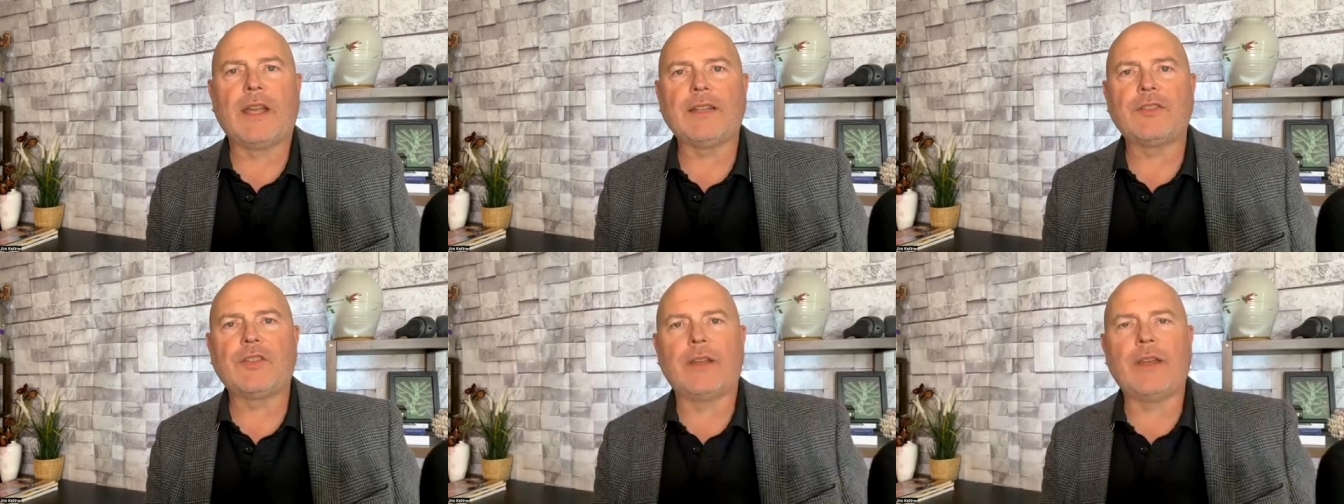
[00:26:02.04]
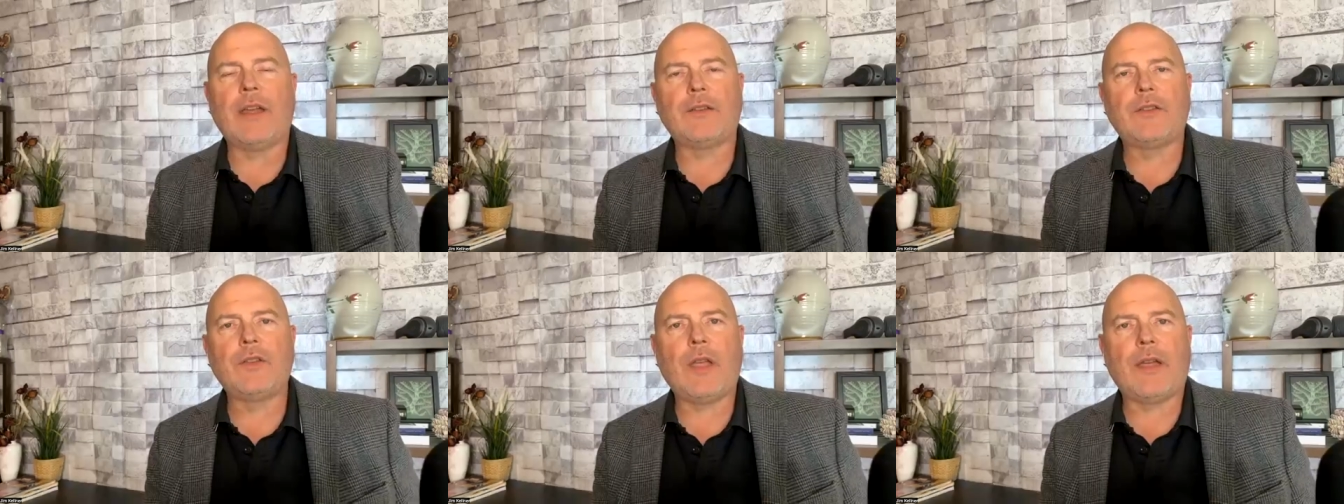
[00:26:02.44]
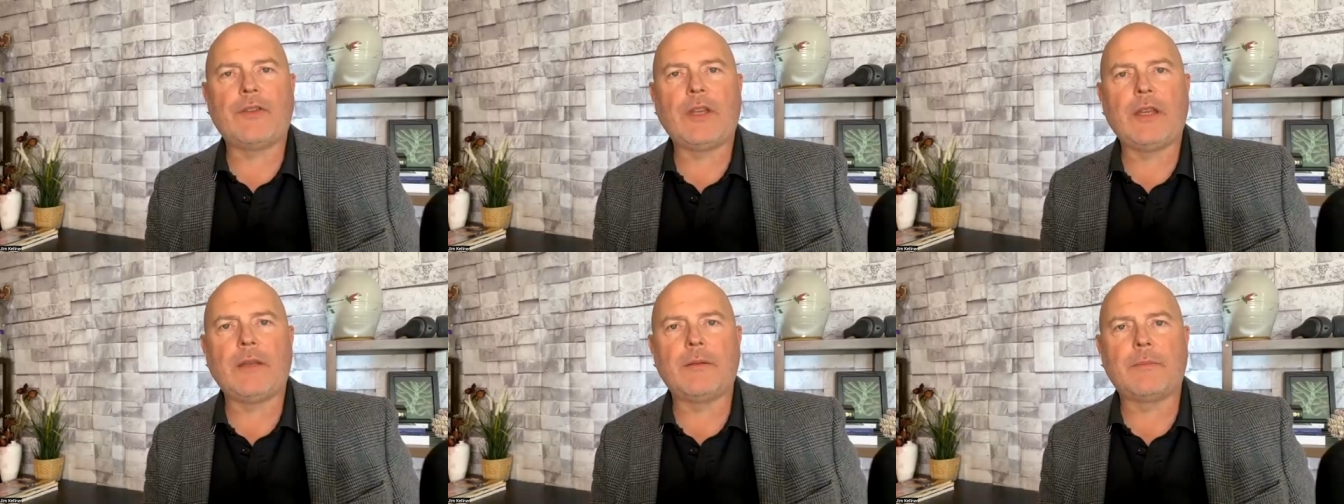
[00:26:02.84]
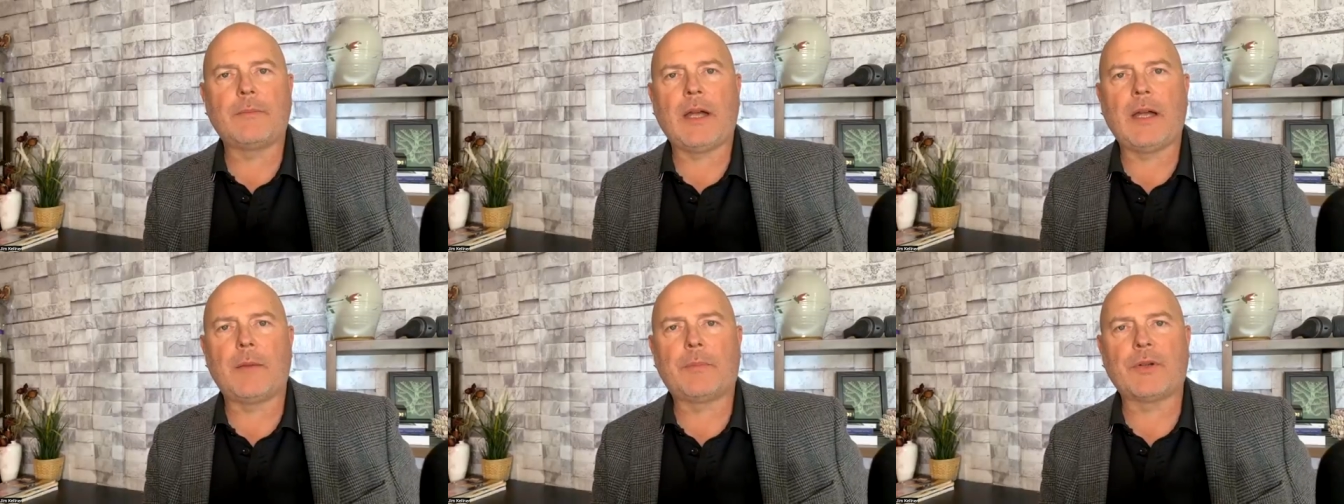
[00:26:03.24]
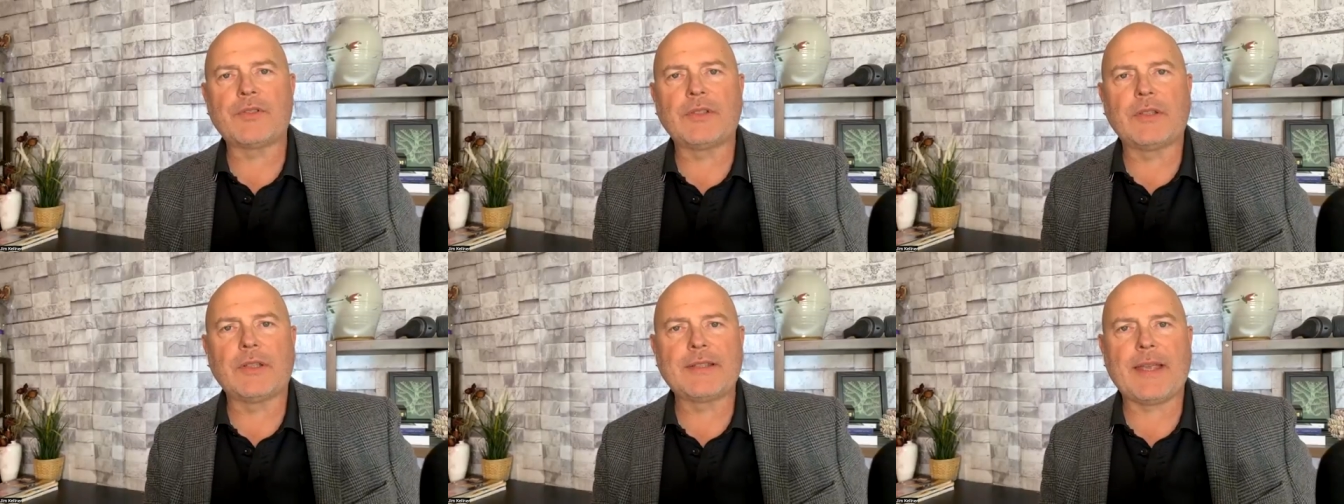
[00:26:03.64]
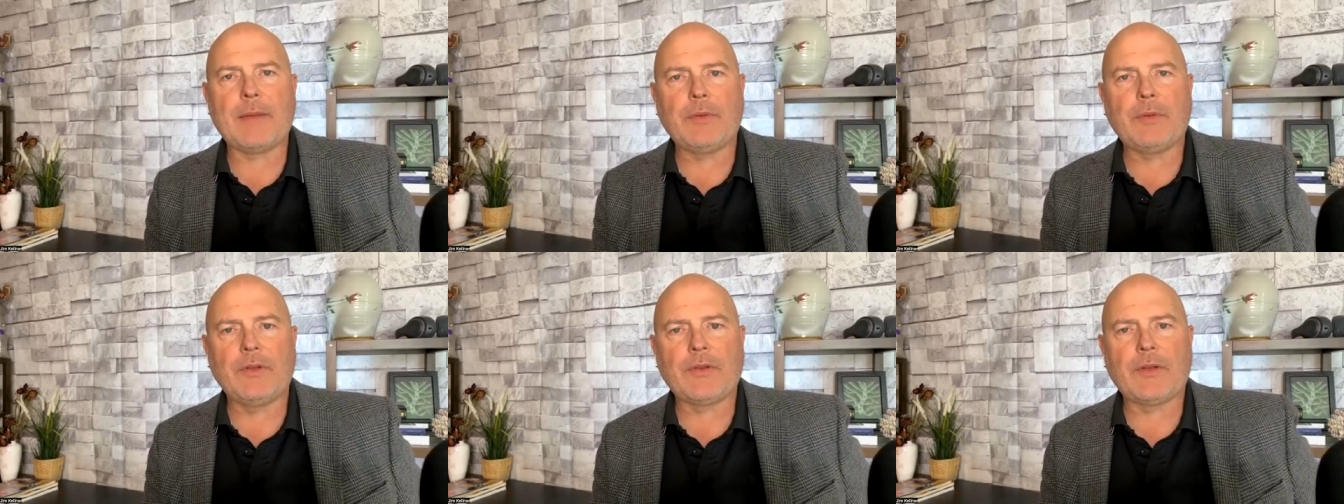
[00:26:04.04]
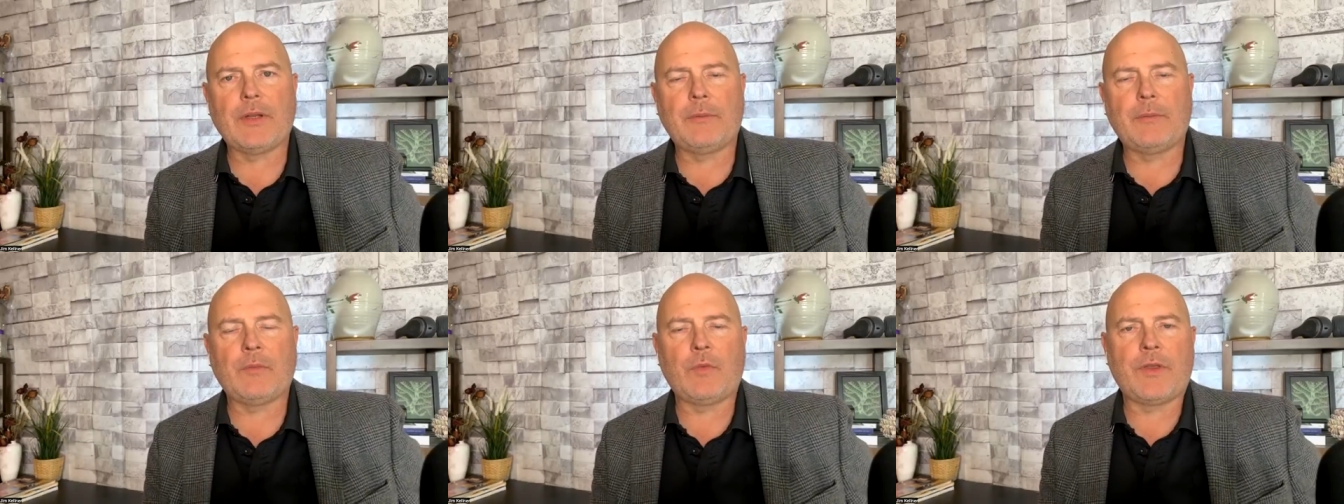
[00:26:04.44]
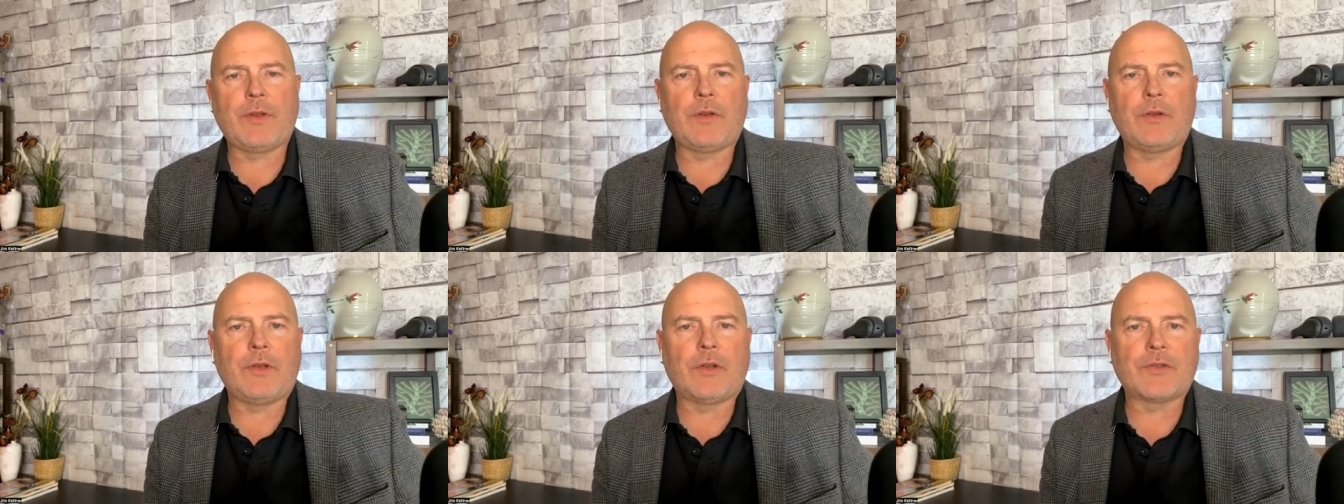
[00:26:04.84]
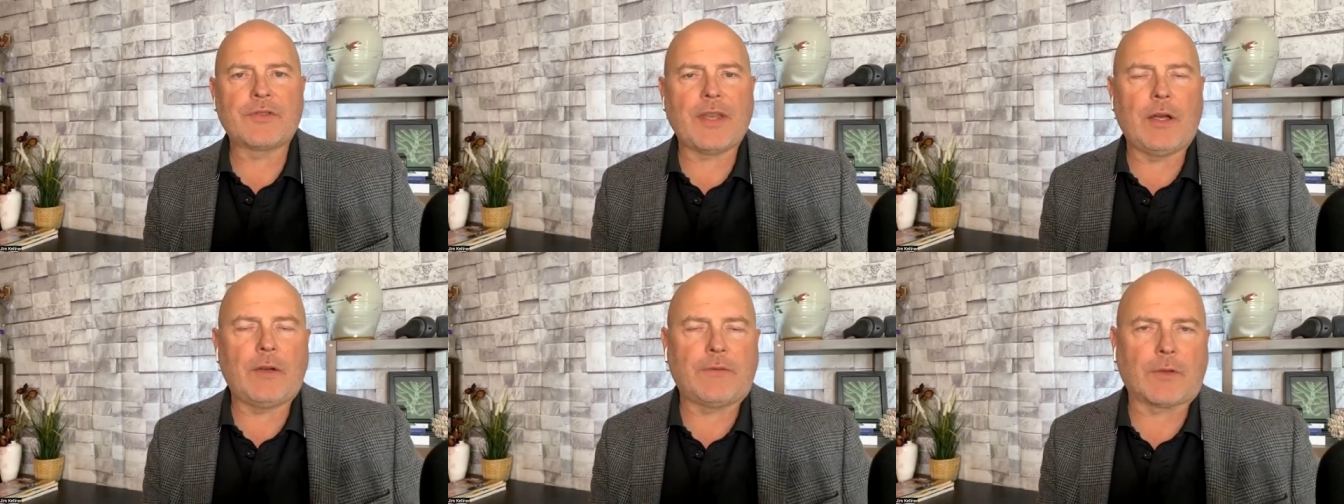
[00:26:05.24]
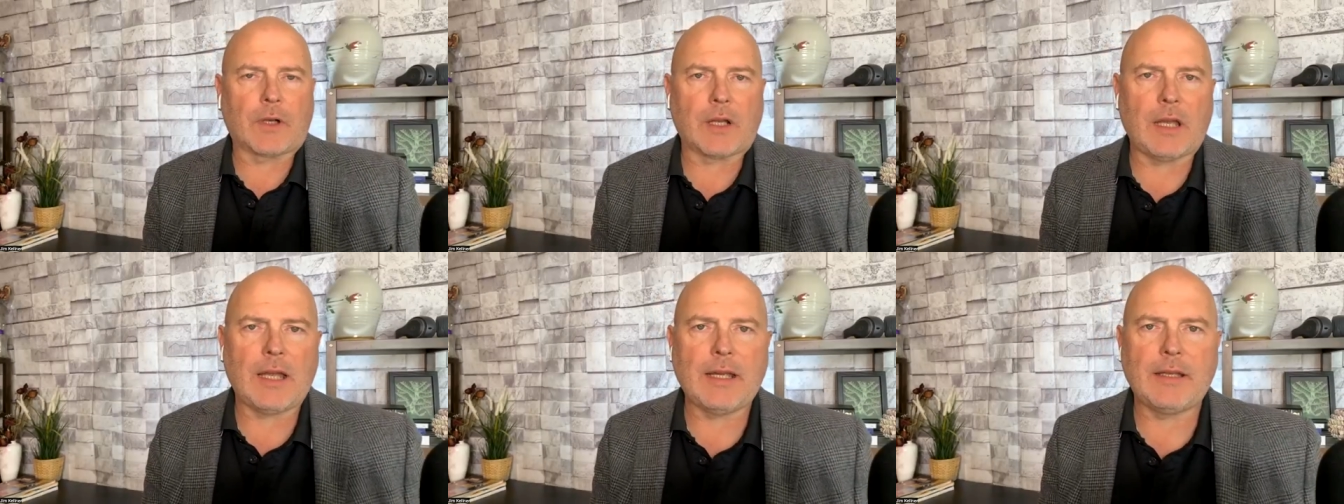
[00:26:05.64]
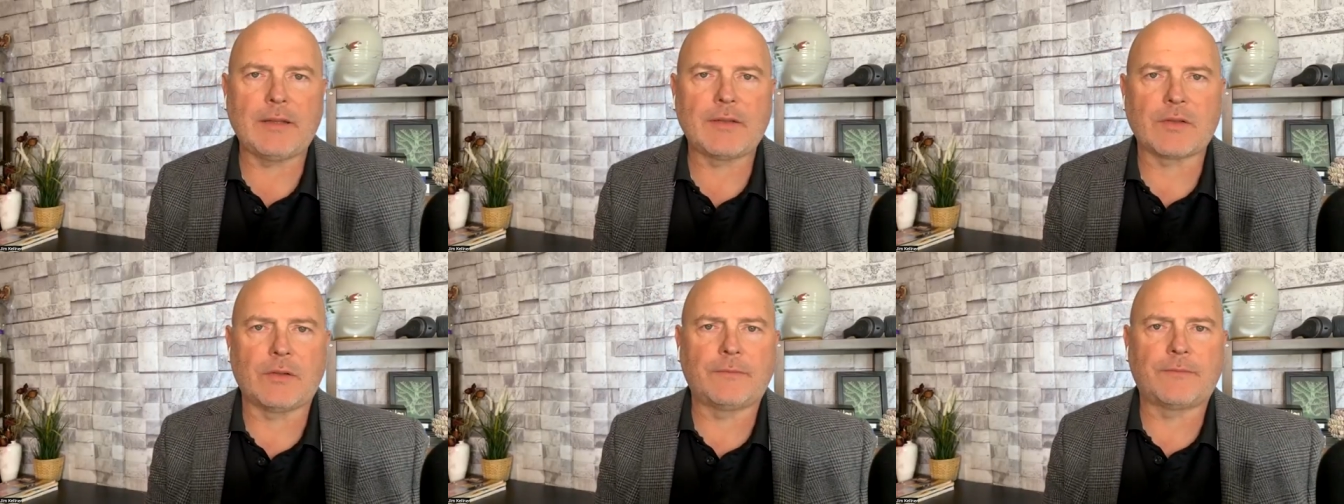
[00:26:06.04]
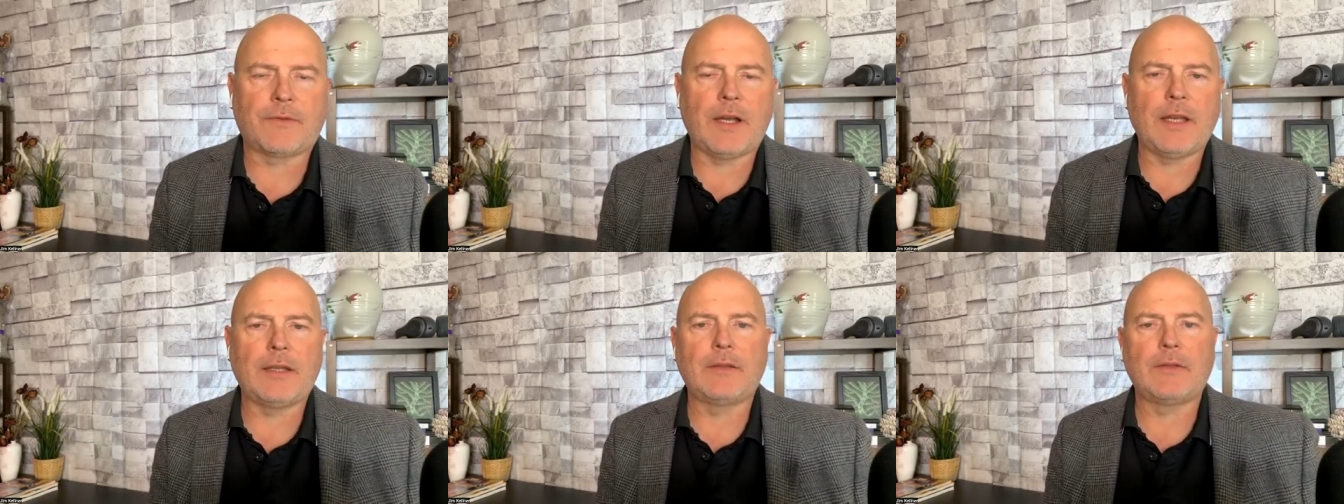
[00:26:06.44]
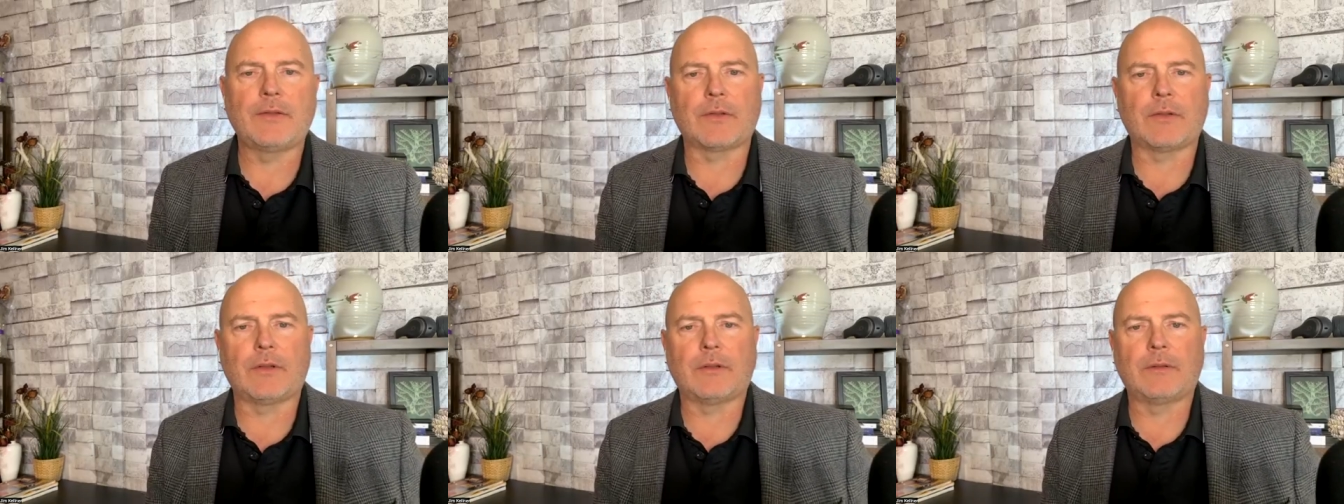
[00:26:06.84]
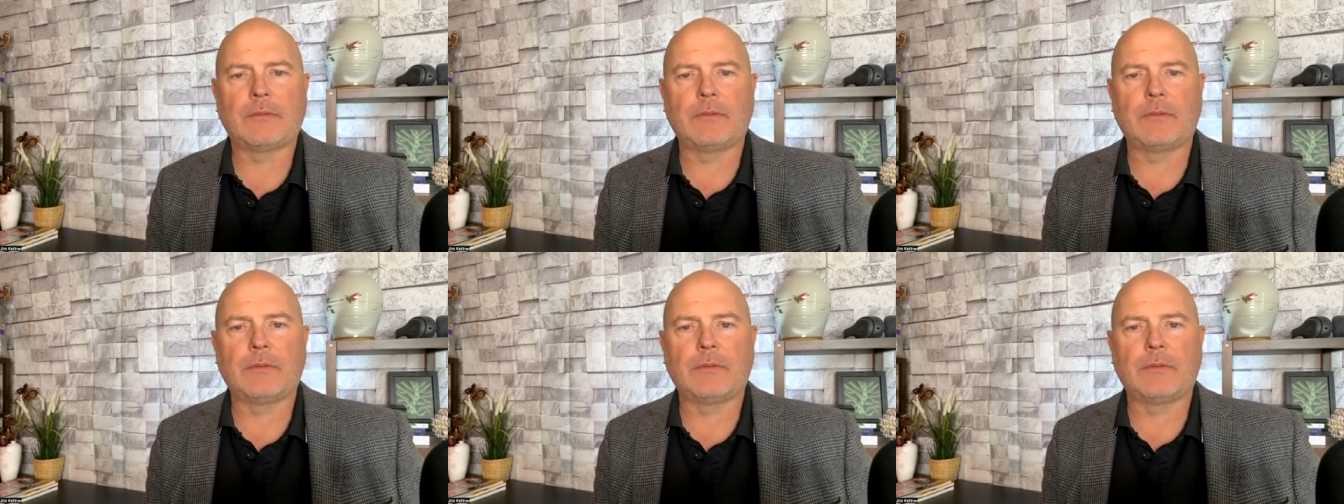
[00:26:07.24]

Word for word: Gotcha. Now, do you have any uh, personal examples um, with you yourself or clients or friends or?